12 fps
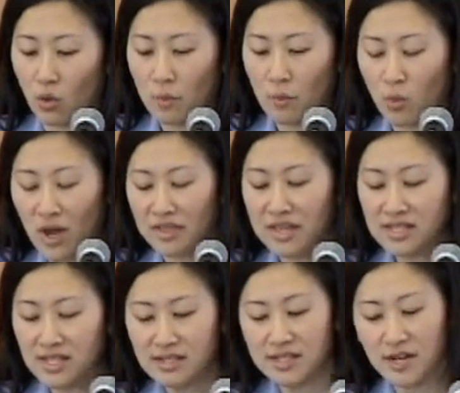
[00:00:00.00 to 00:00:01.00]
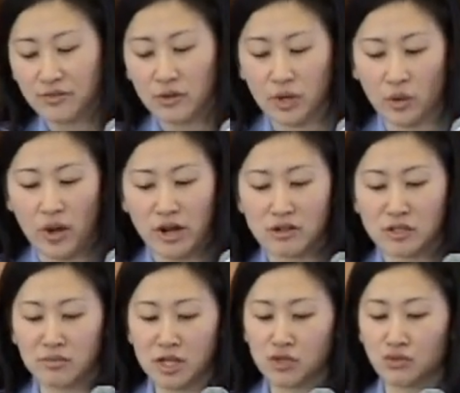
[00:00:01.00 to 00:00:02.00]
While this endeavor requires
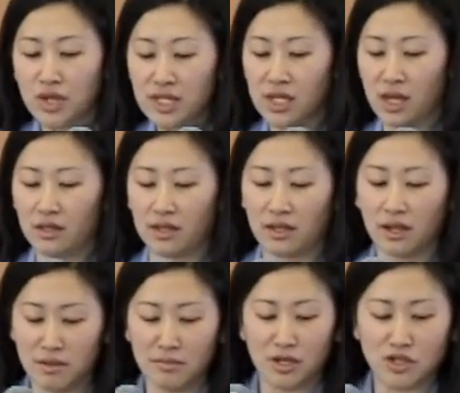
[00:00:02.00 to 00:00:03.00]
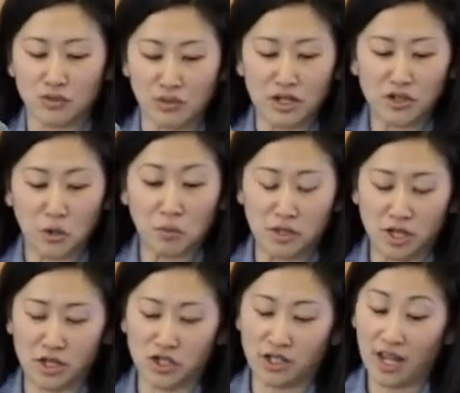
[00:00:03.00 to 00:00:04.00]
much retelling and much
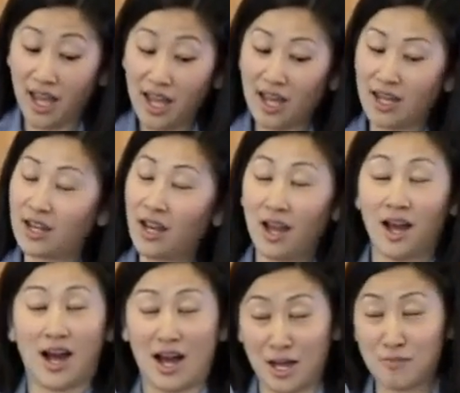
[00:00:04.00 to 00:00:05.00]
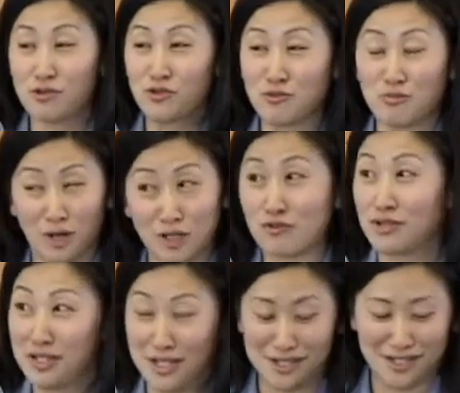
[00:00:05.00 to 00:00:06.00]
reinterpretation, and I presume much
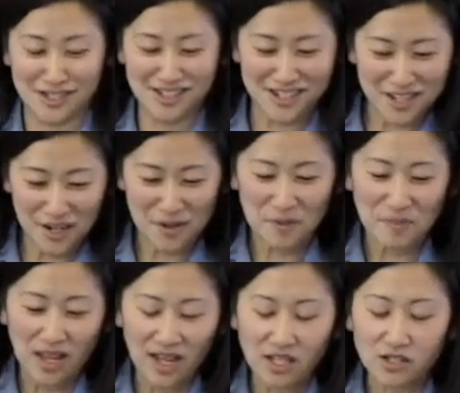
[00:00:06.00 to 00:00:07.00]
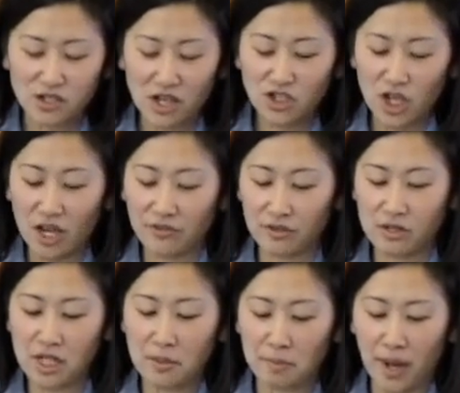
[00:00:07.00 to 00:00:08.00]
resistance, such efforts
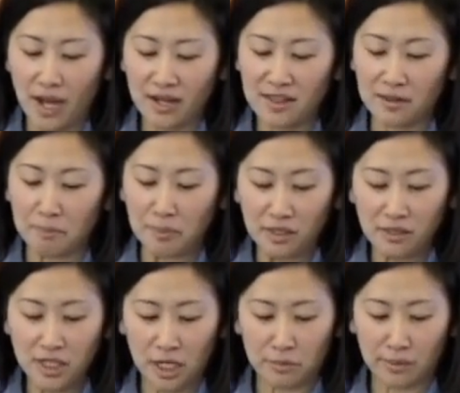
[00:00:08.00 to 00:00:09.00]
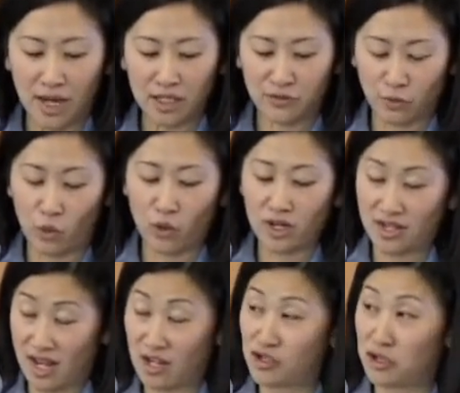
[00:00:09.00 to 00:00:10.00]
embody the building blocks for an
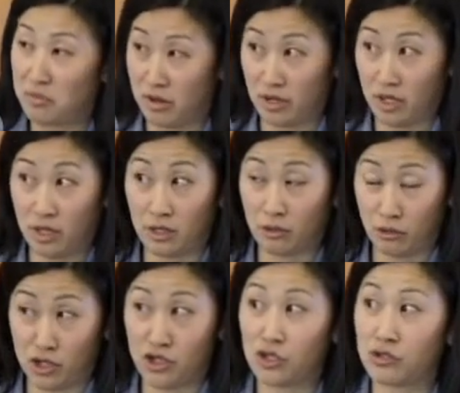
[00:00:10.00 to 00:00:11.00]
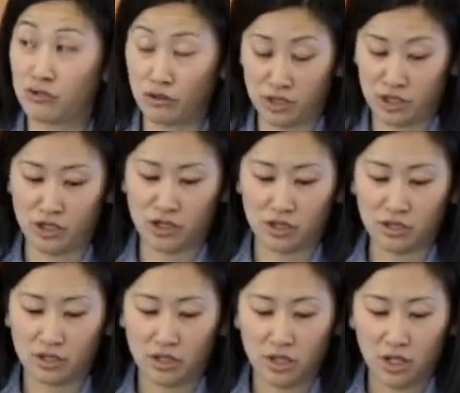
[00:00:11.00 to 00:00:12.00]
Asian American Christian tradition,
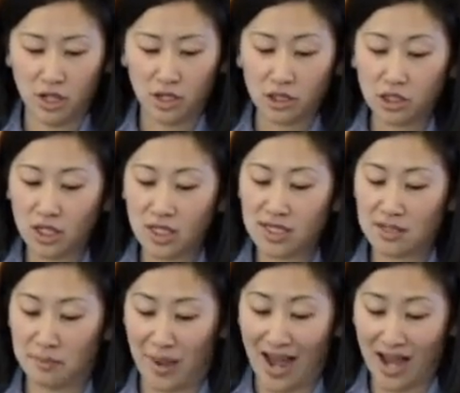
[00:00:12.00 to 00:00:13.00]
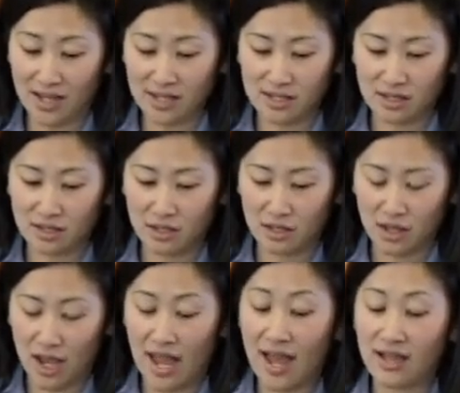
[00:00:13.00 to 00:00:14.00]
looking to the past
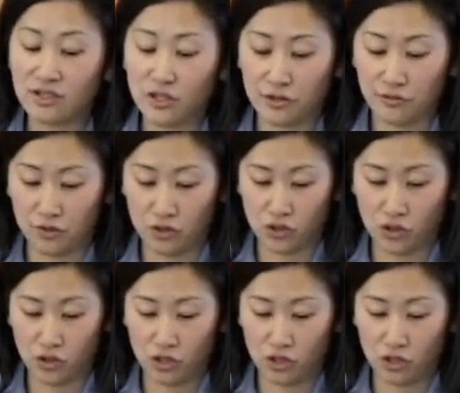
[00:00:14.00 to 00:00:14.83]
and to the future,